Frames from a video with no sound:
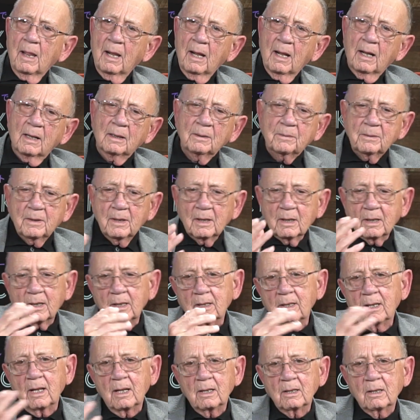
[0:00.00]
I'm thinking
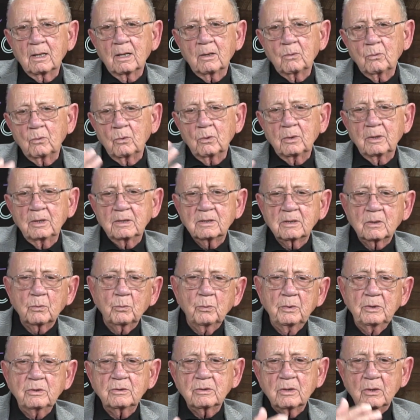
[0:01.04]
that, and Rudy said, we
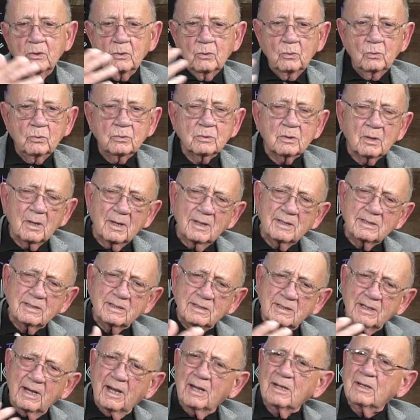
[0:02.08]
should do something. I said,
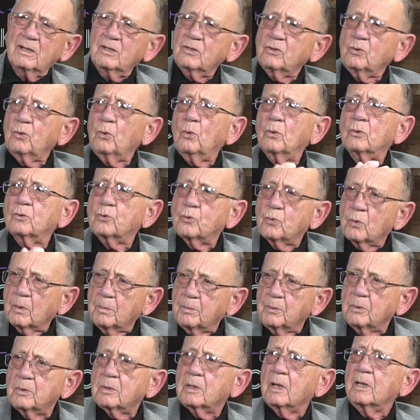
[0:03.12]
yeah, let's do a
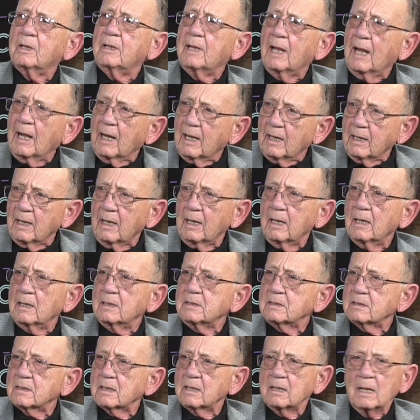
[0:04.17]
tribute to Danny. I
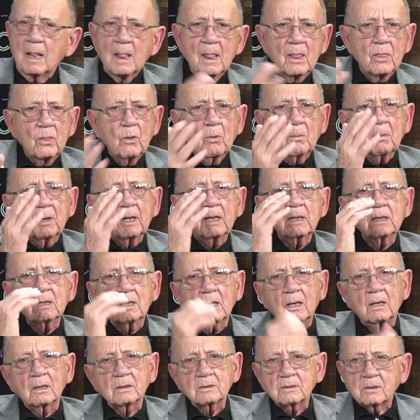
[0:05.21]
said, nobody
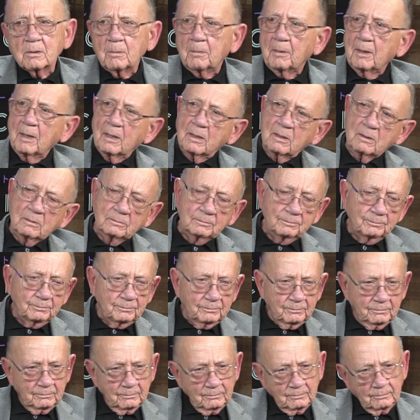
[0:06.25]
talks about
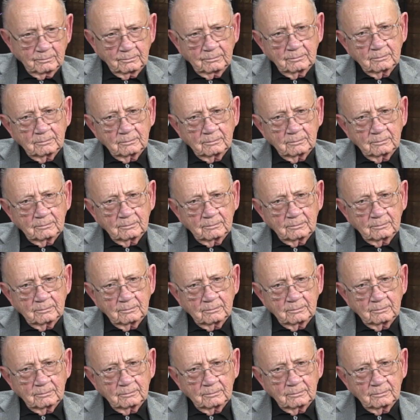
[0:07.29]
him.